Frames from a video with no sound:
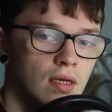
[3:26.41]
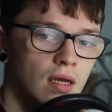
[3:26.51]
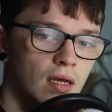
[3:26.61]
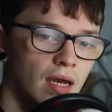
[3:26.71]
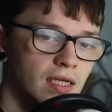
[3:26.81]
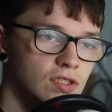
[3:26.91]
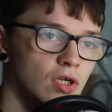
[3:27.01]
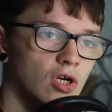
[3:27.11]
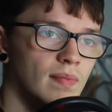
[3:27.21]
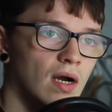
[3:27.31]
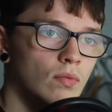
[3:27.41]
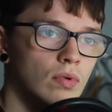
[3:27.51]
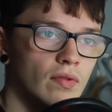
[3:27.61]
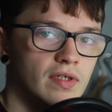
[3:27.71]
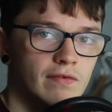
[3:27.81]
I had to talk about
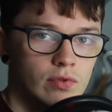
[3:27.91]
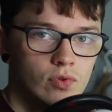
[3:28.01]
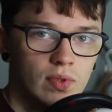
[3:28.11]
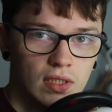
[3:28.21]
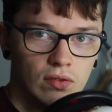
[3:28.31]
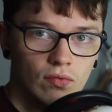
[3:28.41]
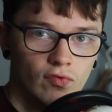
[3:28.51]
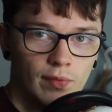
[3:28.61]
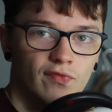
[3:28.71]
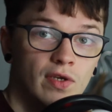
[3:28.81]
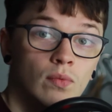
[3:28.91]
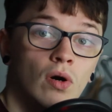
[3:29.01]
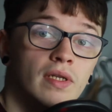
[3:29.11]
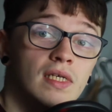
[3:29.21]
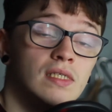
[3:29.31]
what the difference between RIP
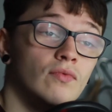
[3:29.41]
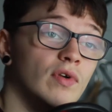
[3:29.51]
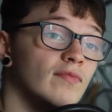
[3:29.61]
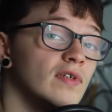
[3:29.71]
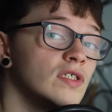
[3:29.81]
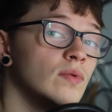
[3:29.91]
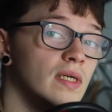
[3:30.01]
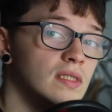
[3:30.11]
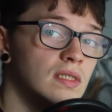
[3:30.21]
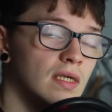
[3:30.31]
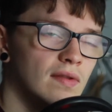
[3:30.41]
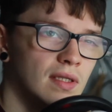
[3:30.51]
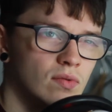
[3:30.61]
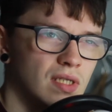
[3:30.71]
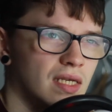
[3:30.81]
v1 is and RIP v2 is. And I think
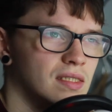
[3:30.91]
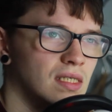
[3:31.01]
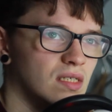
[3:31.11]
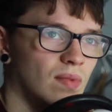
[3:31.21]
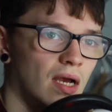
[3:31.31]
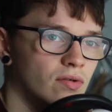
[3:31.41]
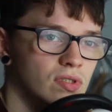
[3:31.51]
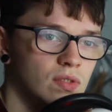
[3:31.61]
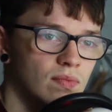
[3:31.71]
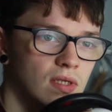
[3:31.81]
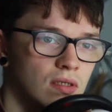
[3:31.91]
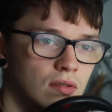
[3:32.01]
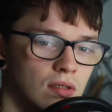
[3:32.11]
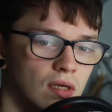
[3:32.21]
that was like a 6 marker or something.